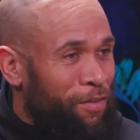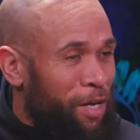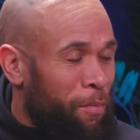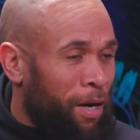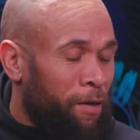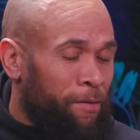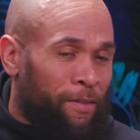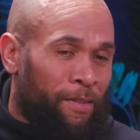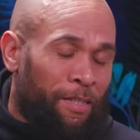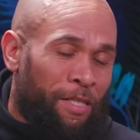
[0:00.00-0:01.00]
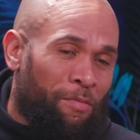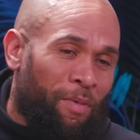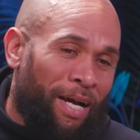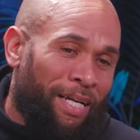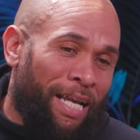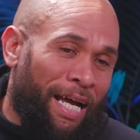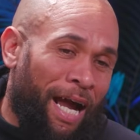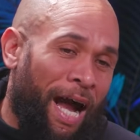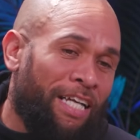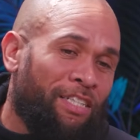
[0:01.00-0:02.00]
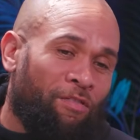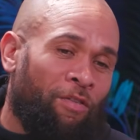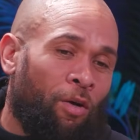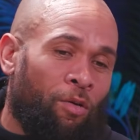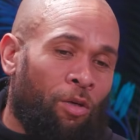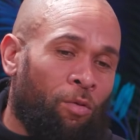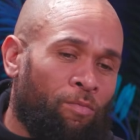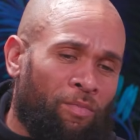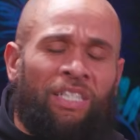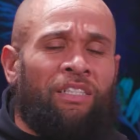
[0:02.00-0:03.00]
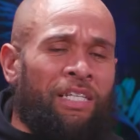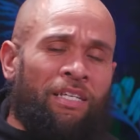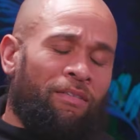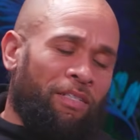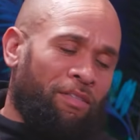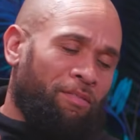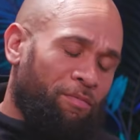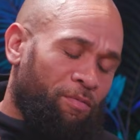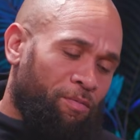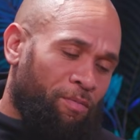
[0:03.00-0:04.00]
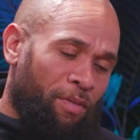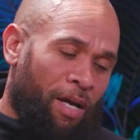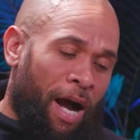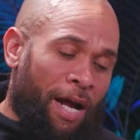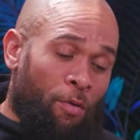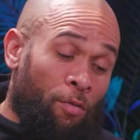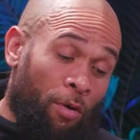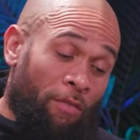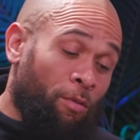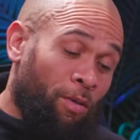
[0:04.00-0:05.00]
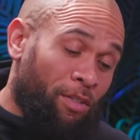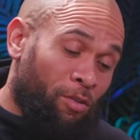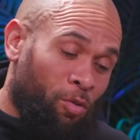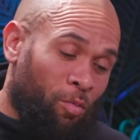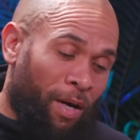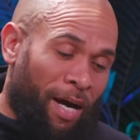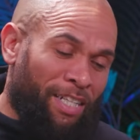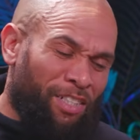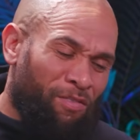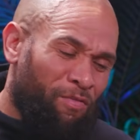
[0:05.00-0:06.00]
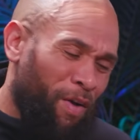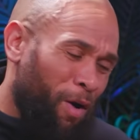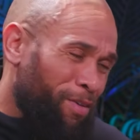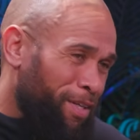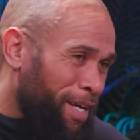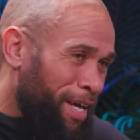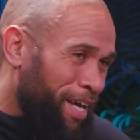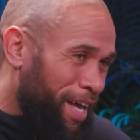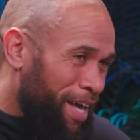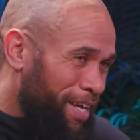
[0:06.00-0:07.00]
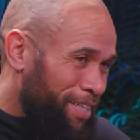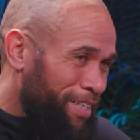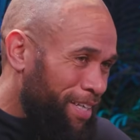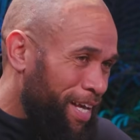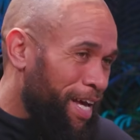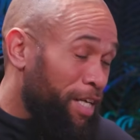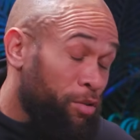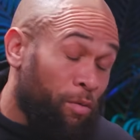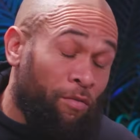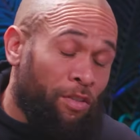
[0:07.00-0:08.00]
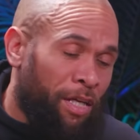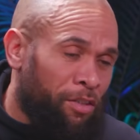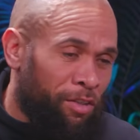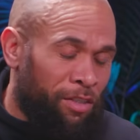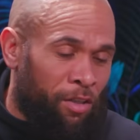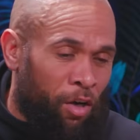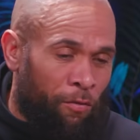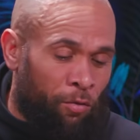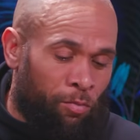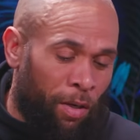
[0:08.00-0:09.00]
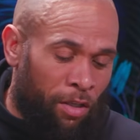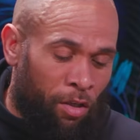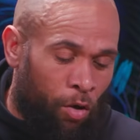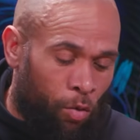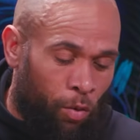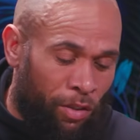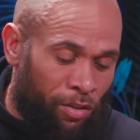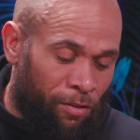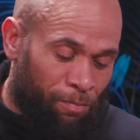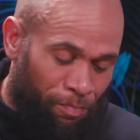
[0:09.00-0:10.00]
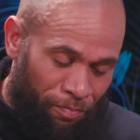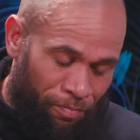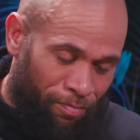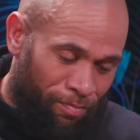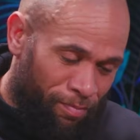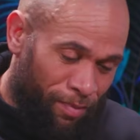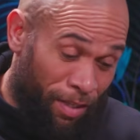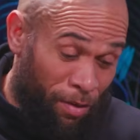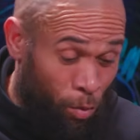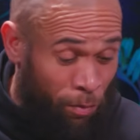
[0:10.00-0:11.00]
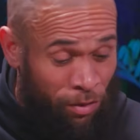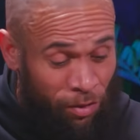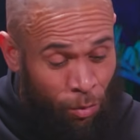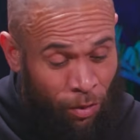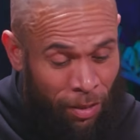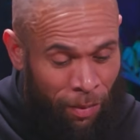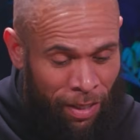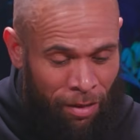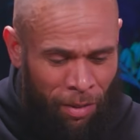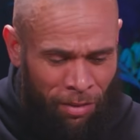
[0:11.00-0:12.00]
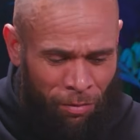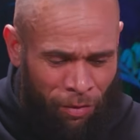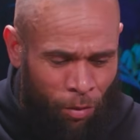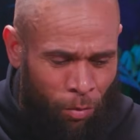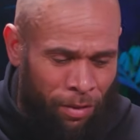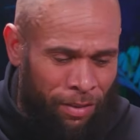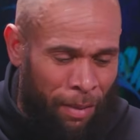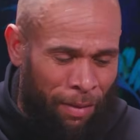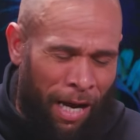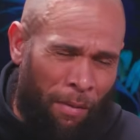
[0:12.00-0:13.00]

off, but in my head, like, I just felt though, listen, I don't know if he wanted to do, but I just felt that the air, so obviously I addressed it afterwards, but the whole question, what we're just talking about here, it makes me think all the time,